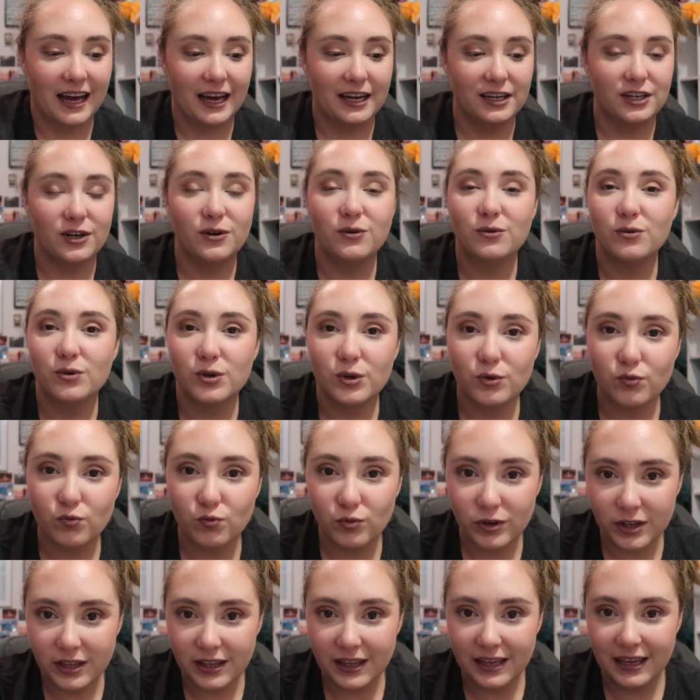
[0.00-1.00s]
I don't
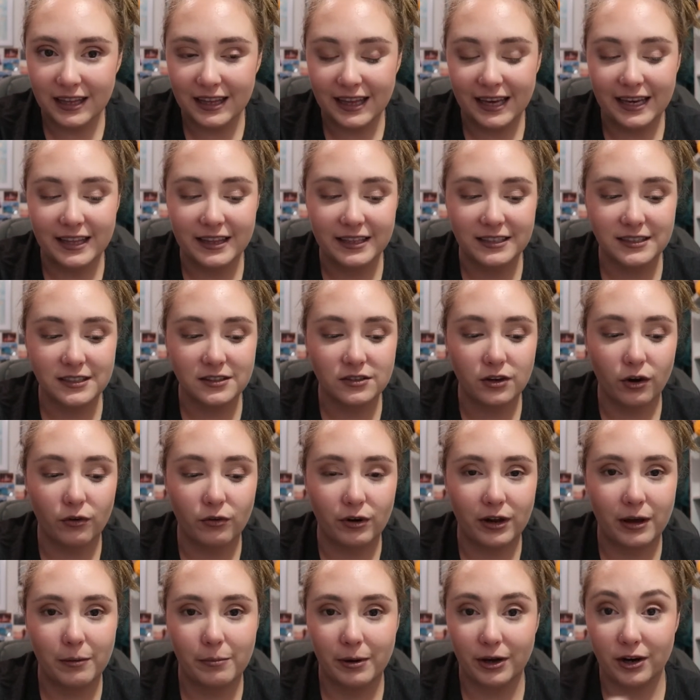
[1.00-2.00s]
really, like, this is
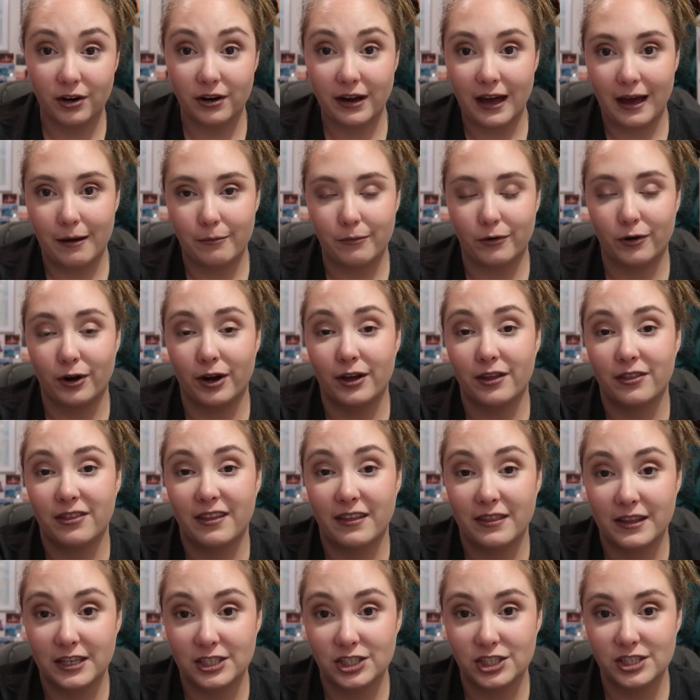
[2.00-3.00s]
already a bigger camera
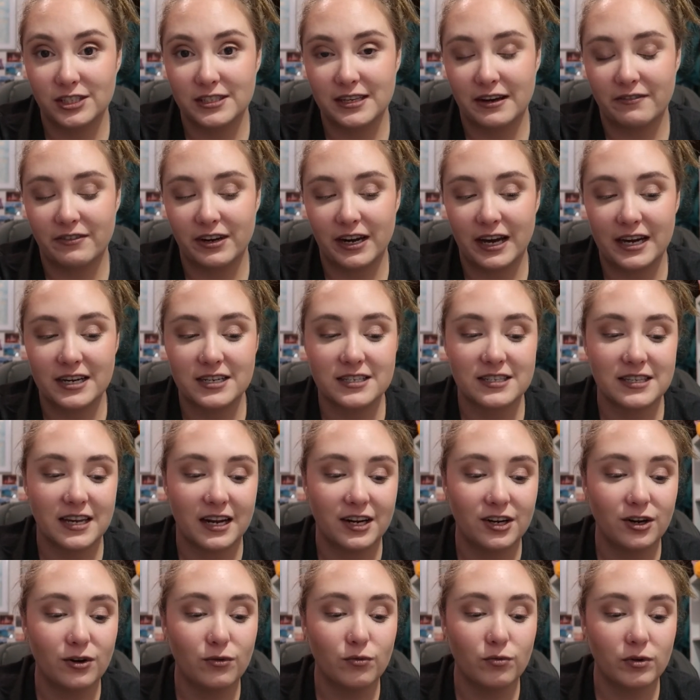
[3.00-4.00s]
than the G seven X, and
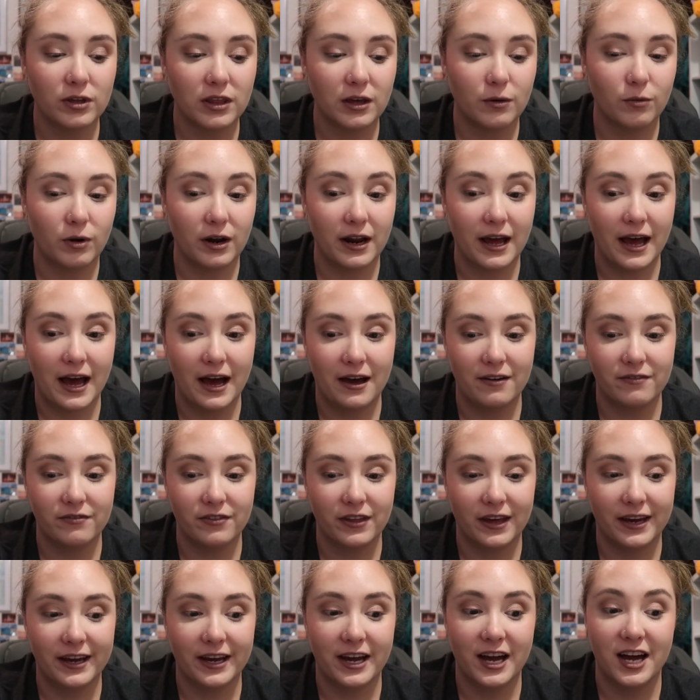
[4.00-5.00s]
I don't really want to have
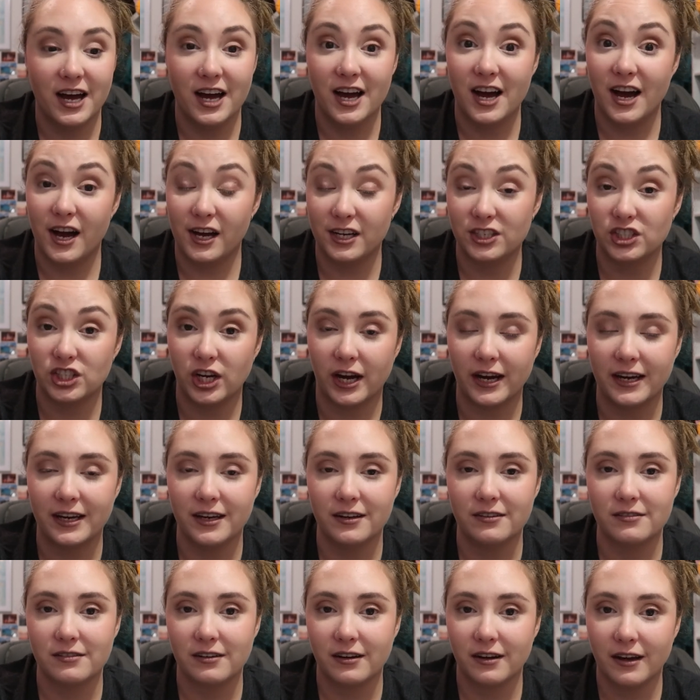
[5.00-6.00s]
like a
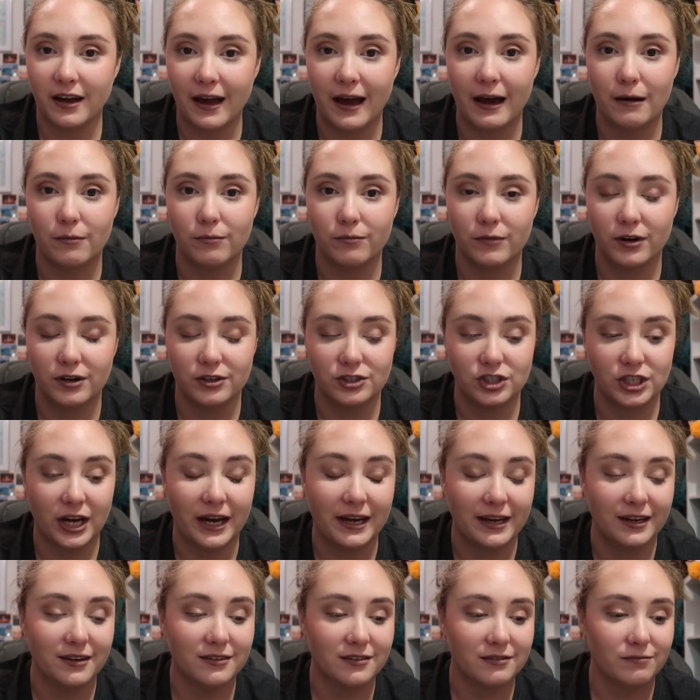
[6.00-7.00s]
giant cam or
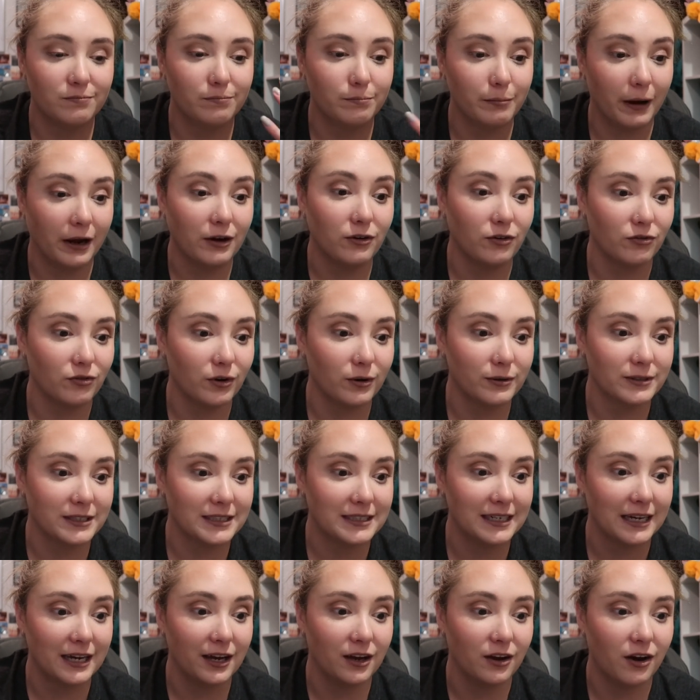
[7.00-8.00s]
giant microphone
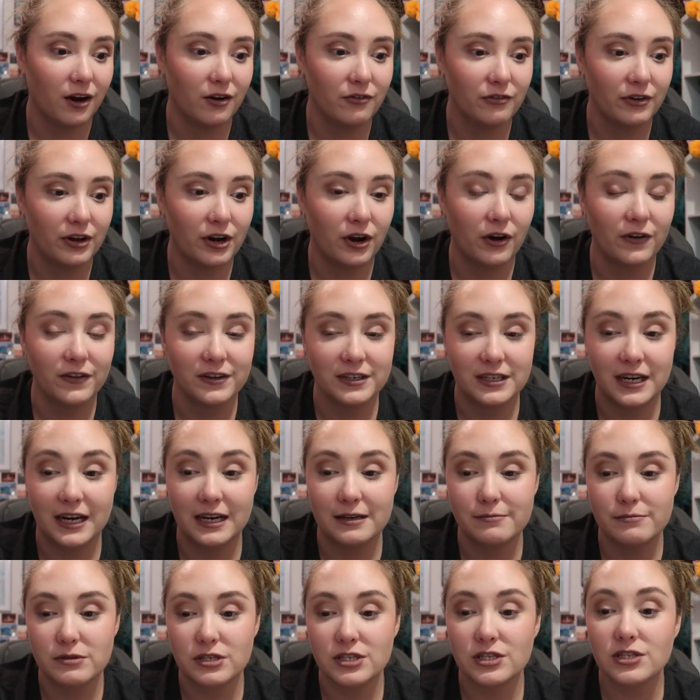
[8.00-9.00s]
sticking off it all the
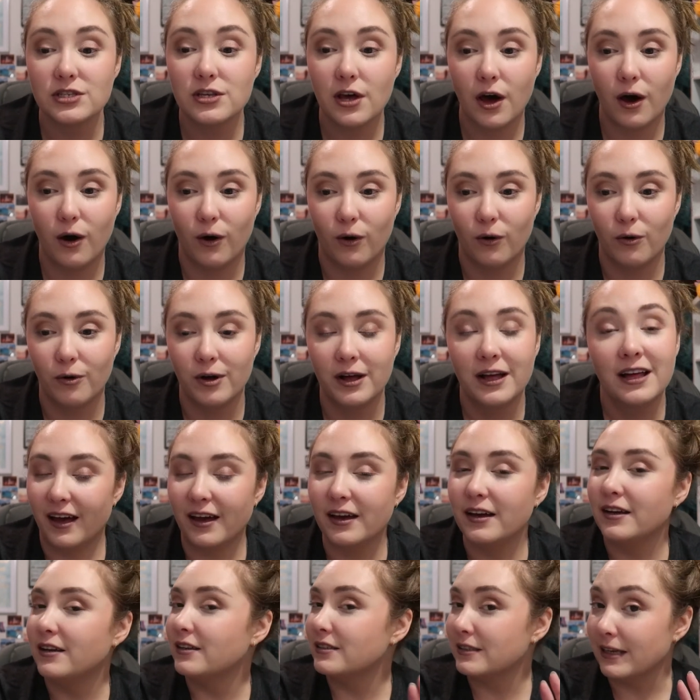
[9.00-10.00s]
time. So
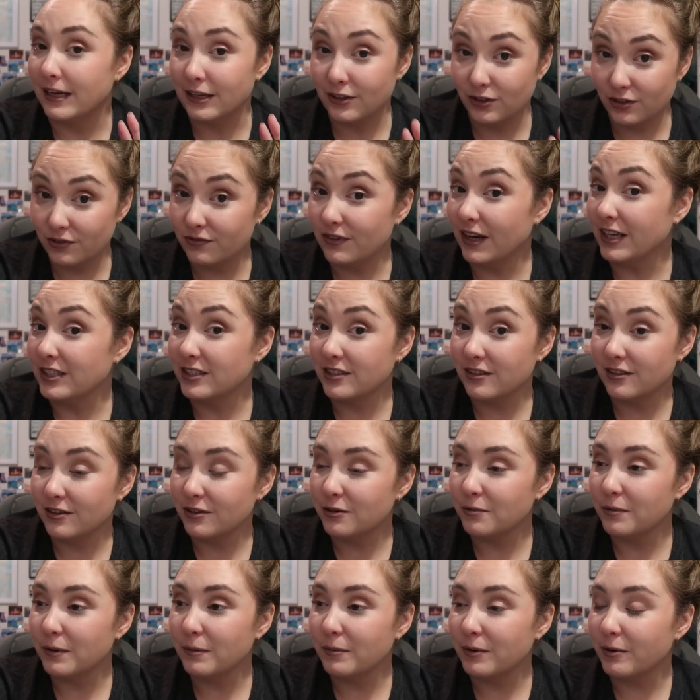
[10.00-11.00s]
I decided to invest a
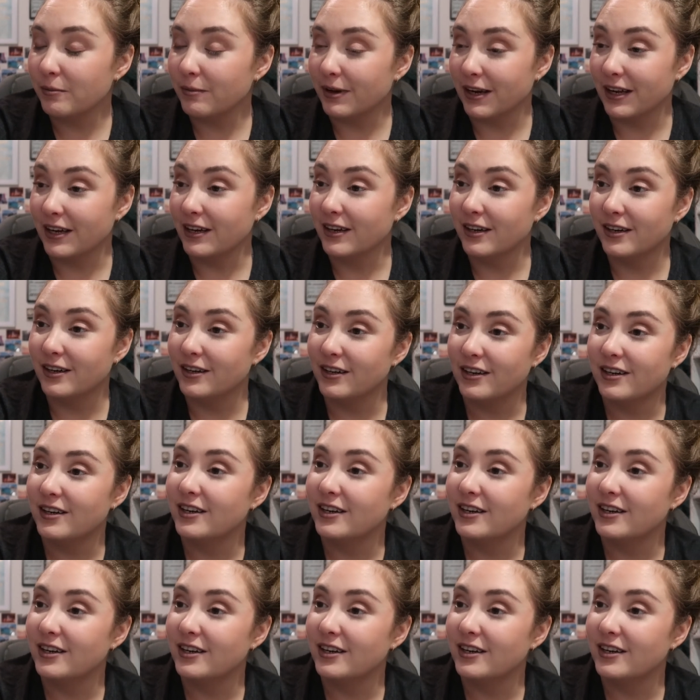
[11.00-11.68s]
little bit more money